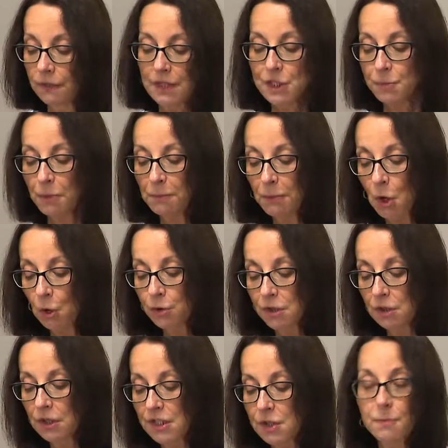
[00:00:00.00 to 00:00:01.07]
This
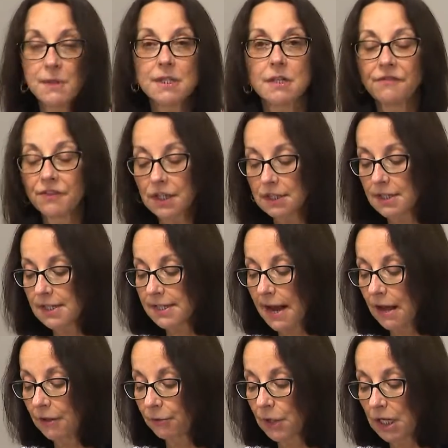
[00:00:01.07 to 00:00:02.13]
proposal is specific to
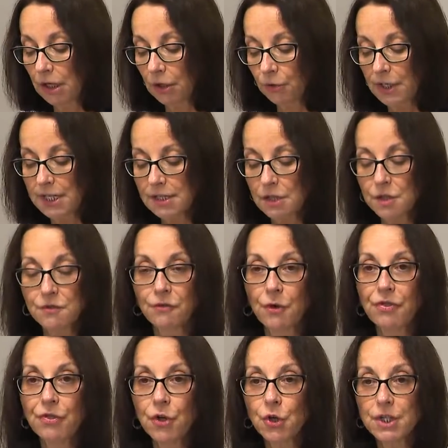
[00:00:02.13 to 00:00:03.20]
salary increases for
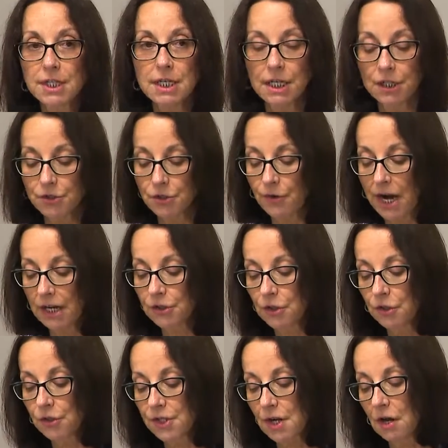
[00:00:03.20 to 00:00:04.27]
13
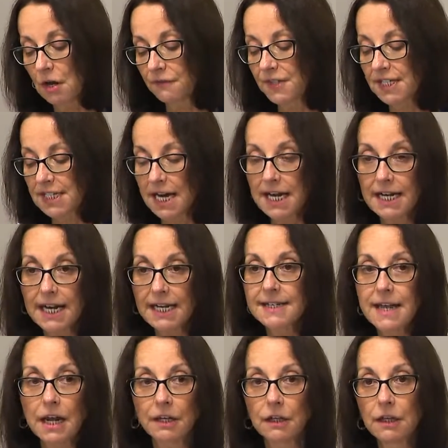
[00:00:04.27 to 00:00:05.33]
directors of state
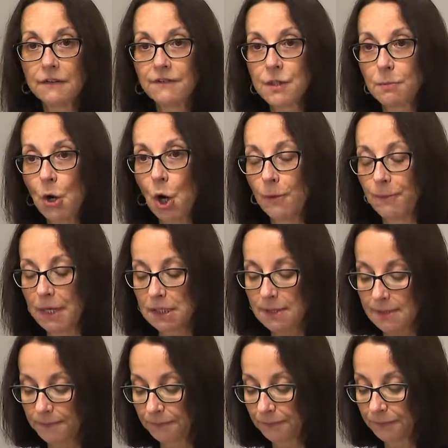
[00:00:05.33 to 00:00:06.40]
executive departments.